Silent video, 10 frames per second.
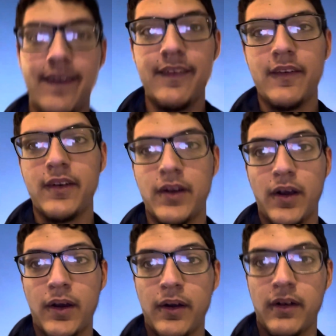in their
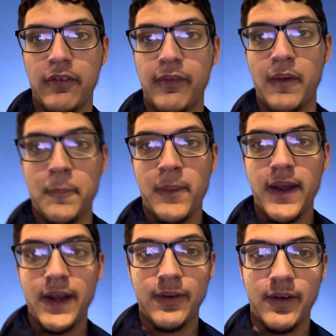cars with their
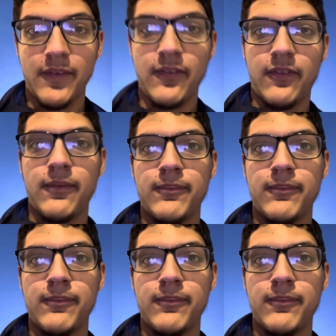parents